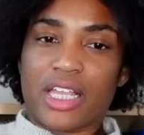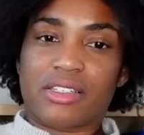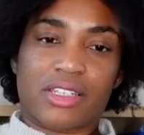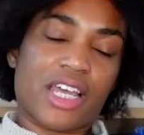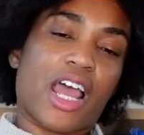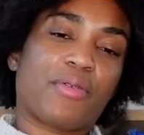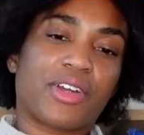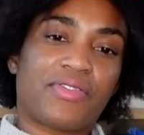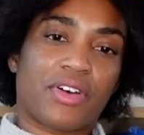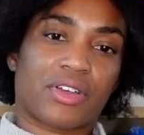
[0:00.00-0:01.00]
Instead, I want
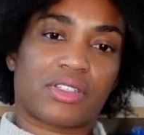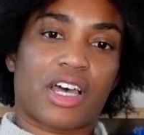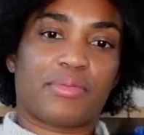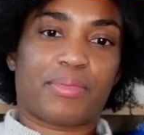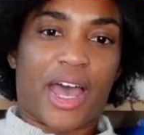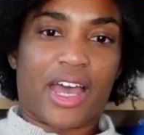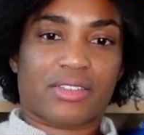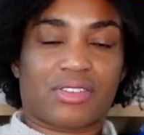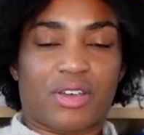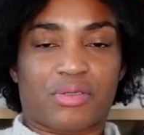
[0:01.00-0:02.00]
to focus on
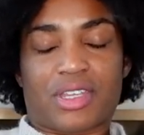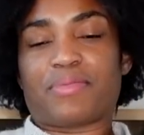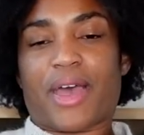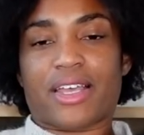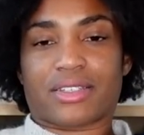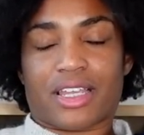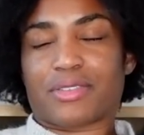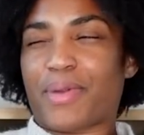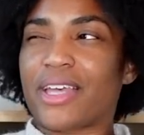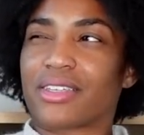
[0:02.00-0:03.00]
bags, totes, and baskets.
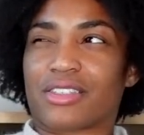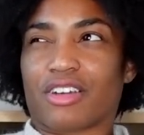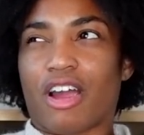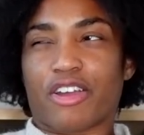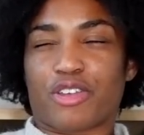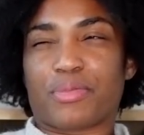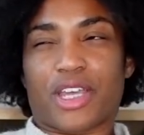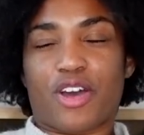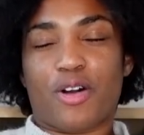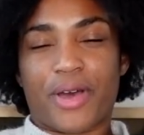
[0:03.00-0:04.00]
Baskets are arguably
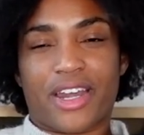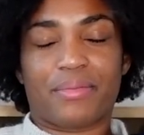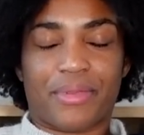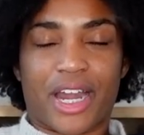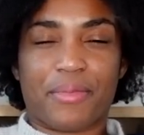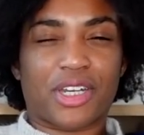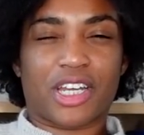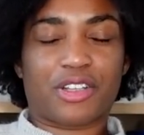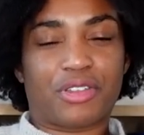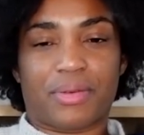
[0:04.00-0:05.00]
a home item, but I'm going to
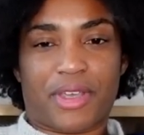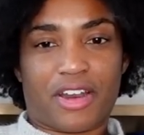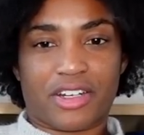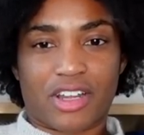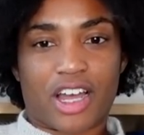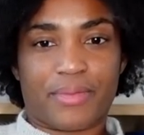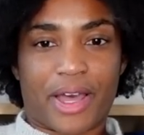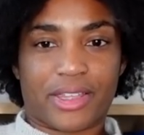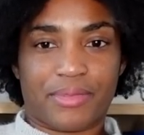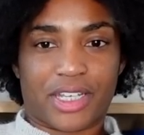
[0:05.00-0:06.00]
include them here and talk
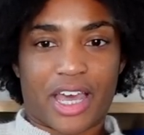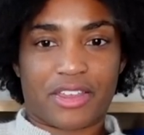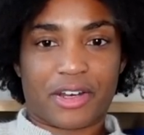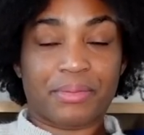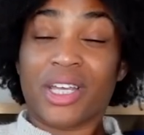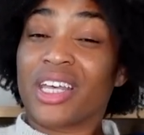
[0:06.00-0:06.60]
about them together.